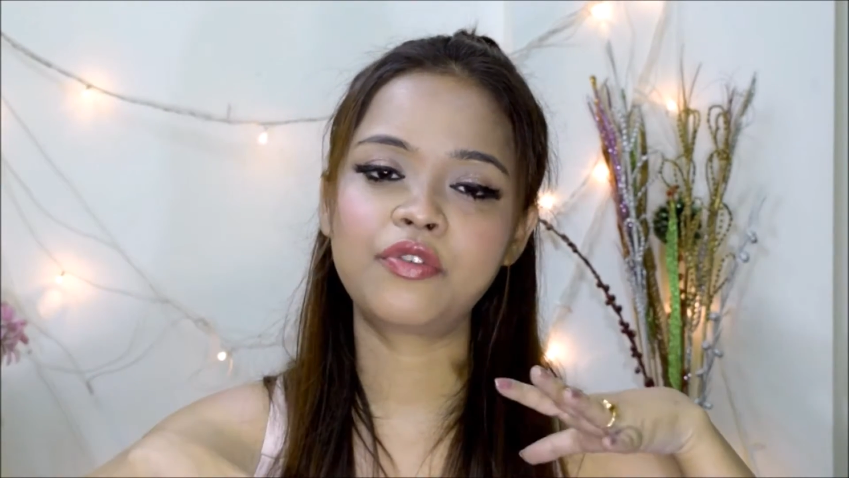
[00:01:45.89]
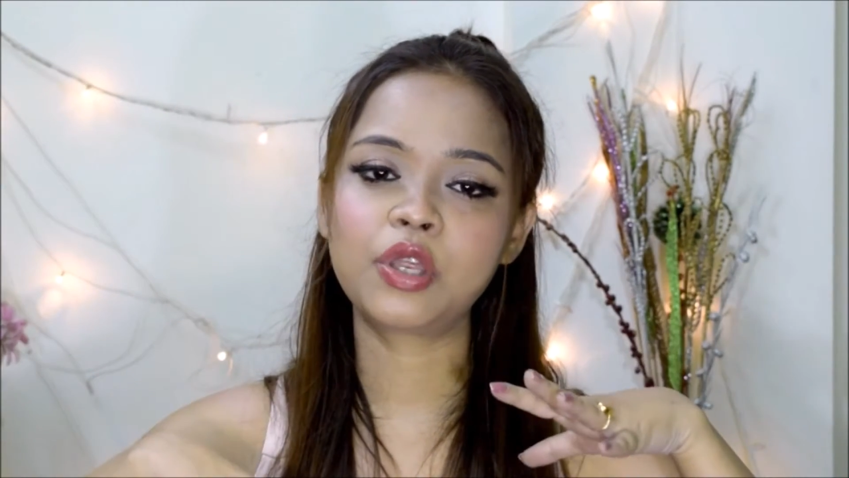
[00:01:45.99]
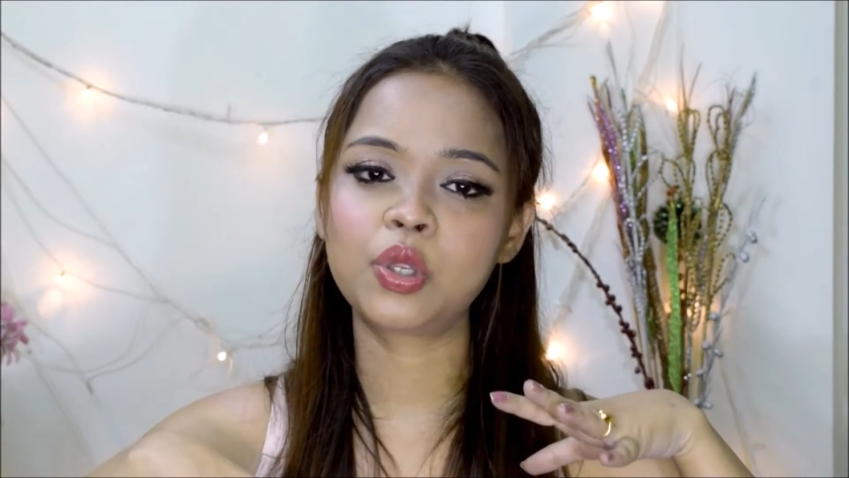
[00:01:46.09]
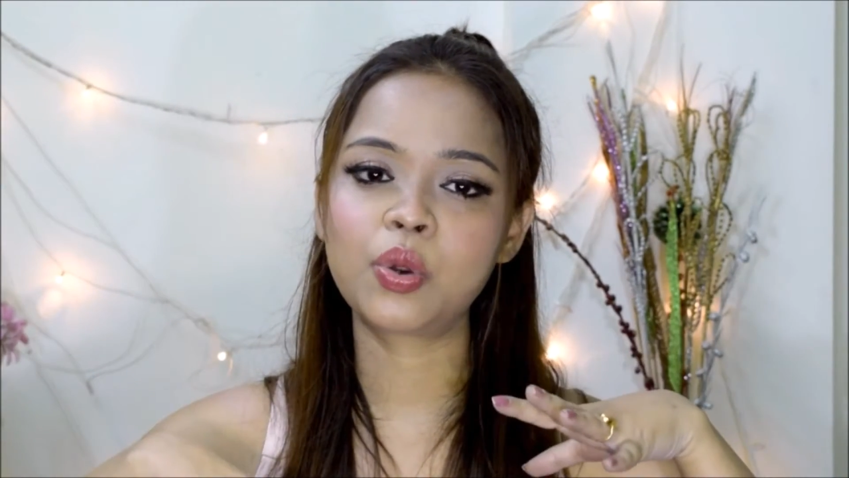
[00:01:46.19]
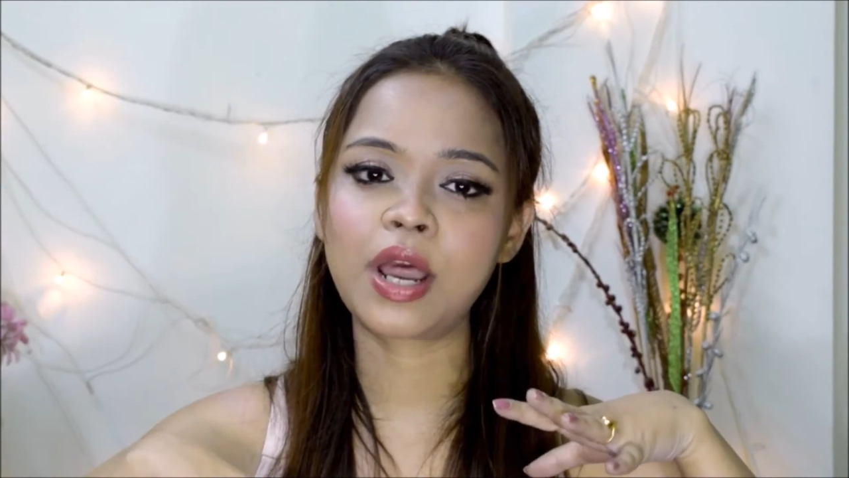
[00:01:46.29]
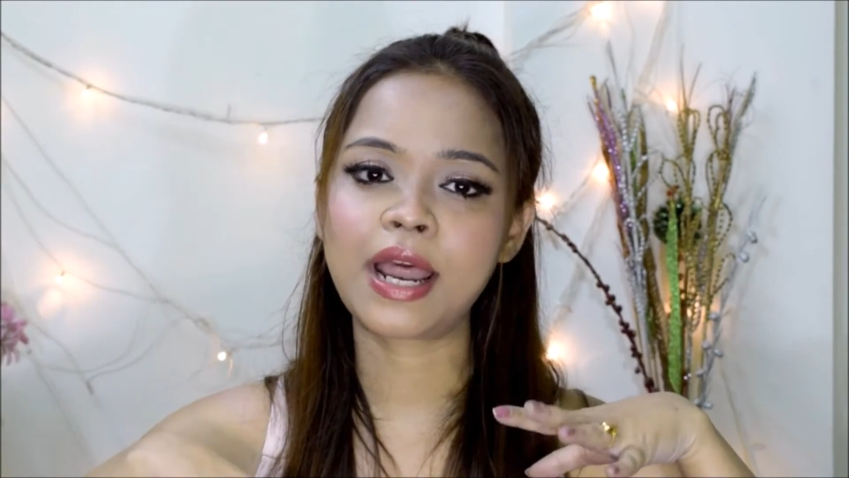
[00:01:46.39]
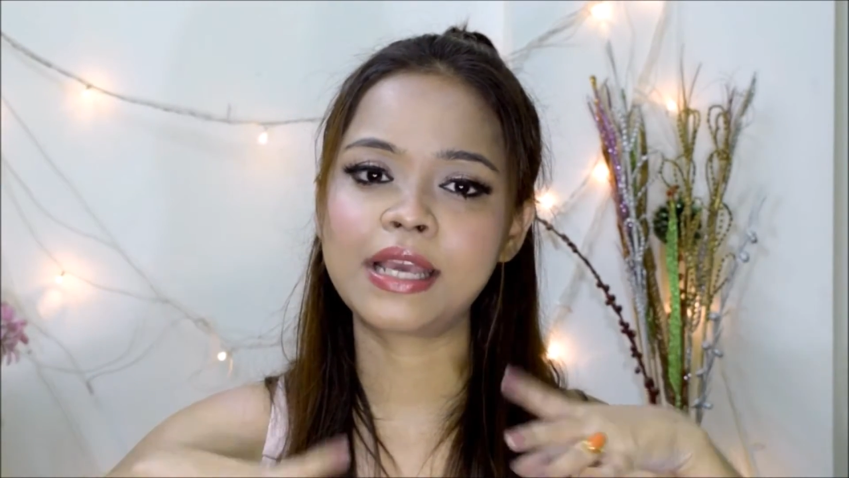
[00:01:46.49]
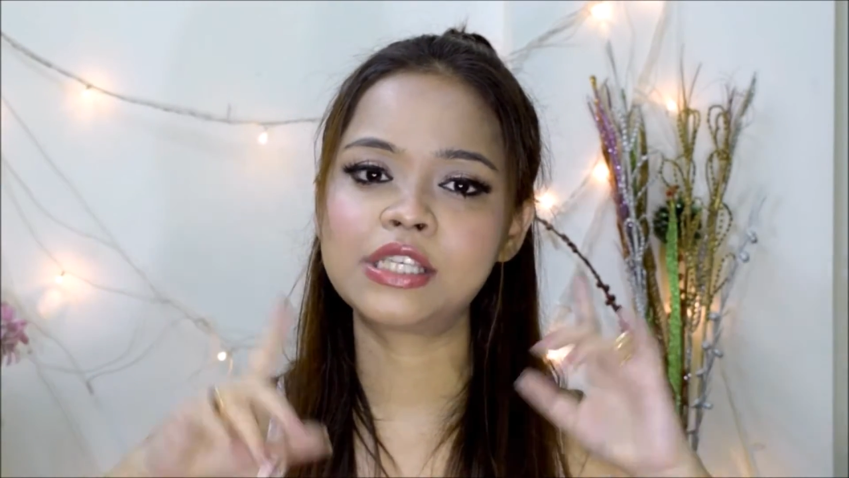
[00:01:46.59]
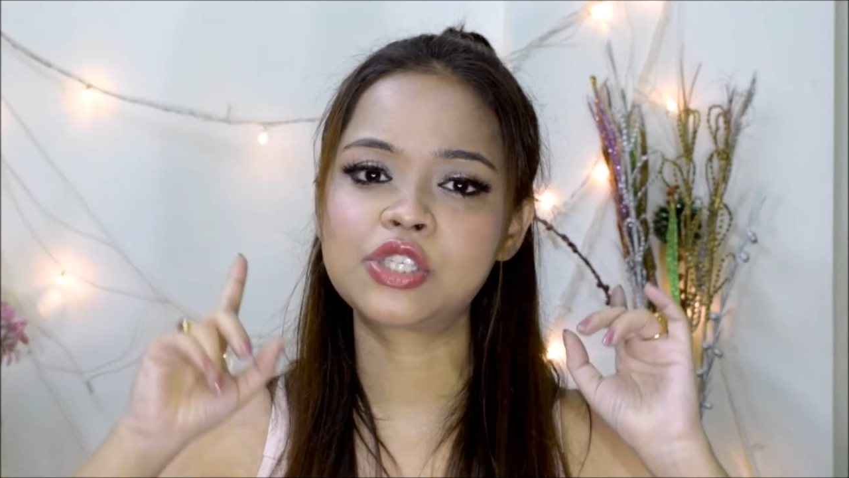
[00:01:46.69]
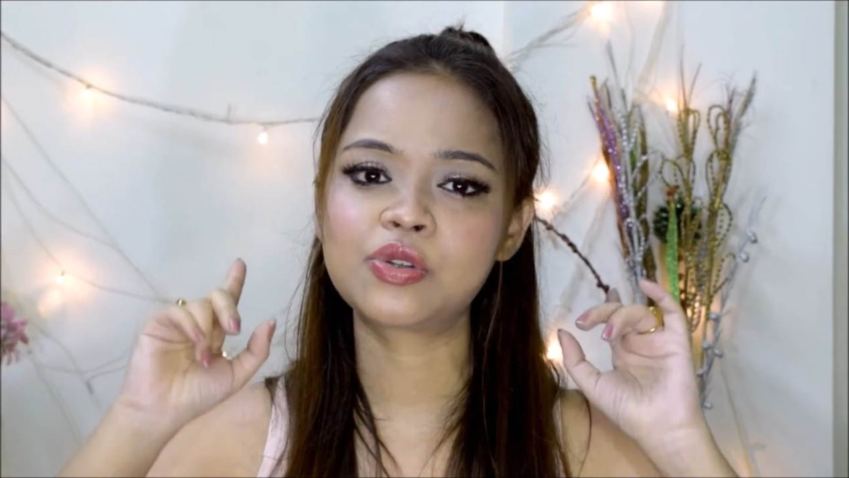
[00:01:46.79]
for you
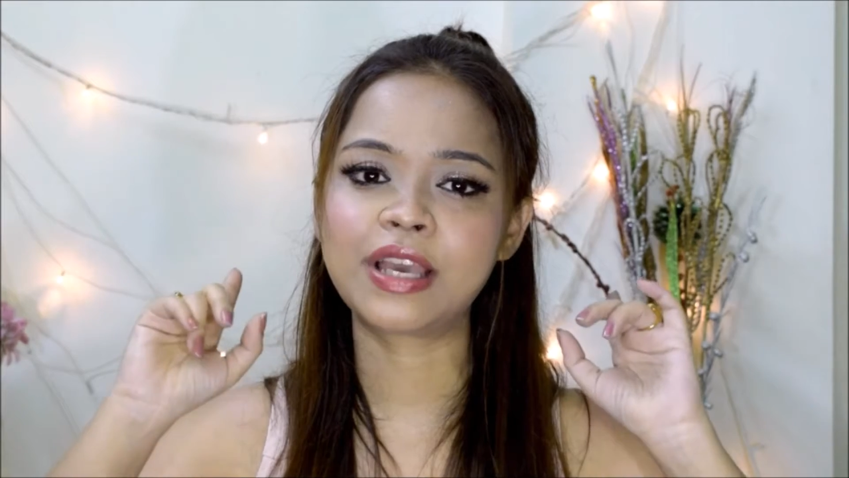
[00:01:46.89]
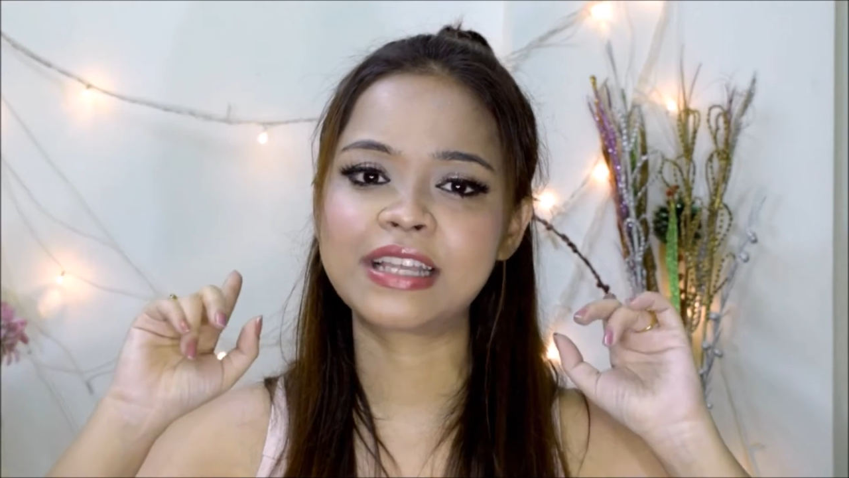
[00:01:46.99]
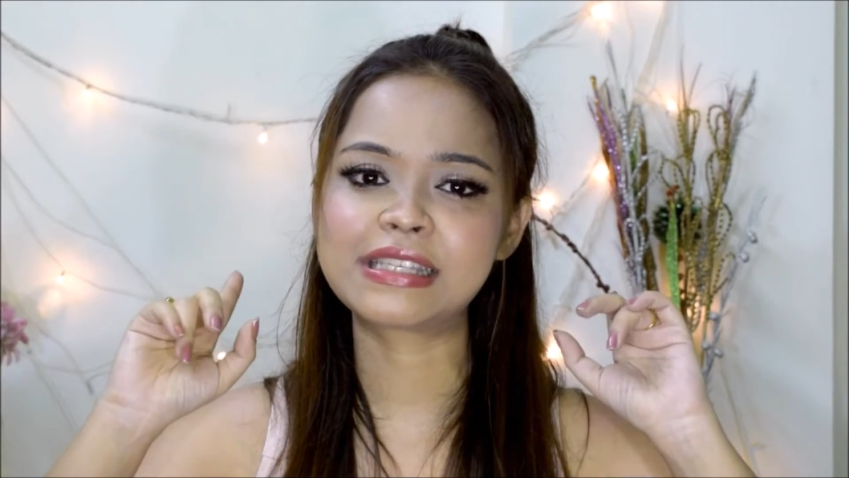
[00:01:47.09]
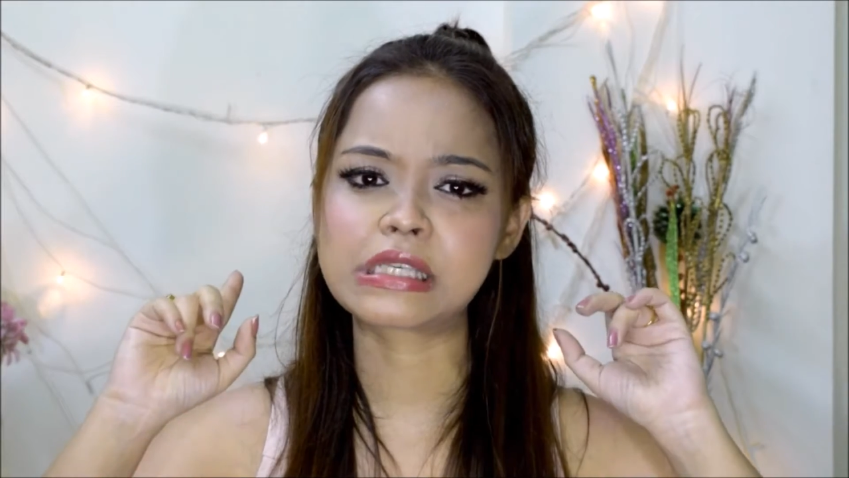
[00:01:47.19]
guys to get